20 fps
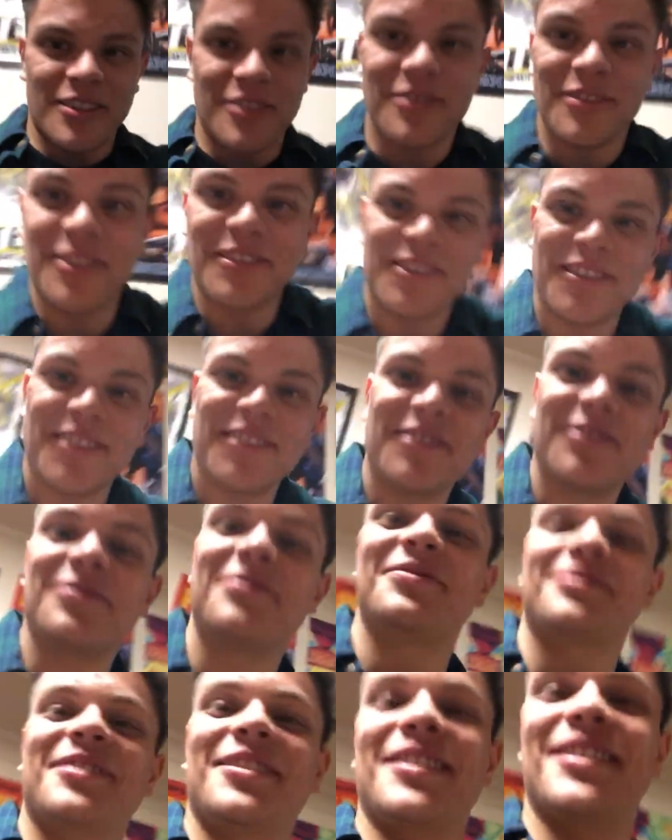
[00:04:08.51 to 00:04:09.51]
Come on!
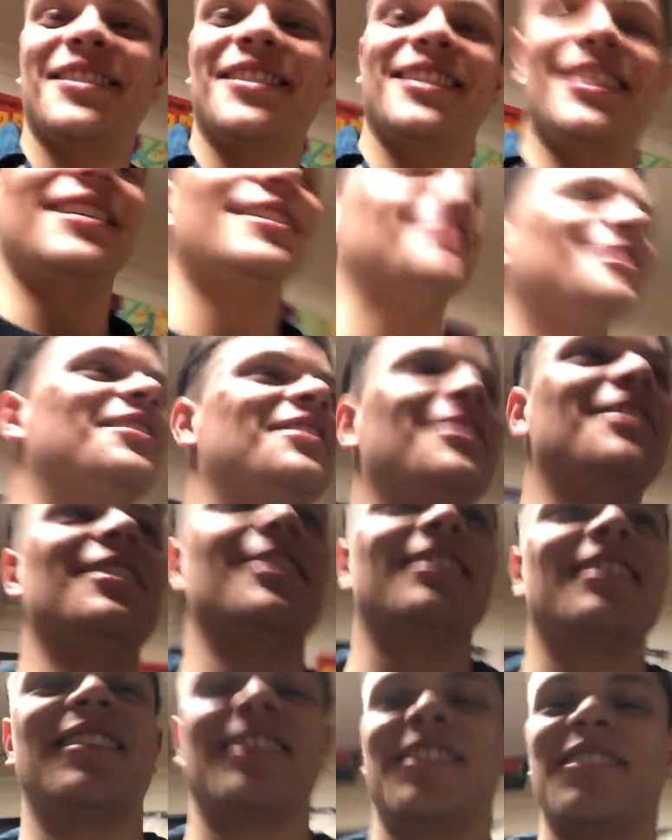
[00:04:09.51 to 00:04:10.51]
Okay,
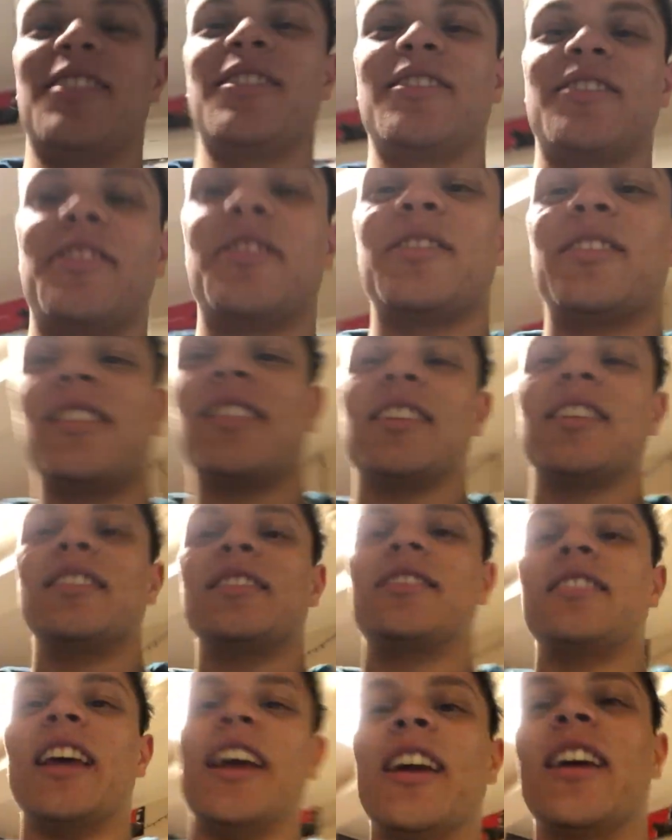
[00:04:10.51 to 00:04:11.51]
let's go to another
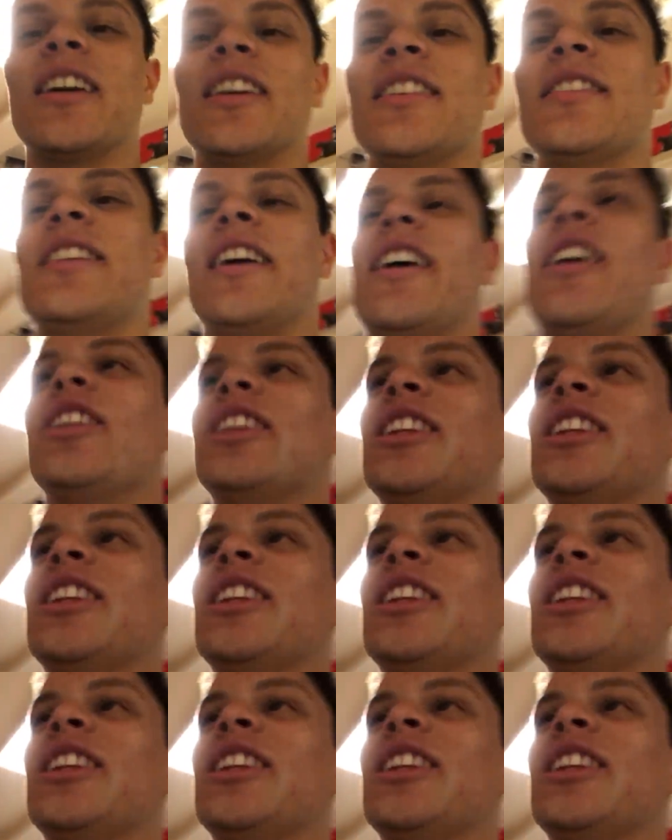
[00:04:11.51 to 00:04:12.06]
room. Take, back. take a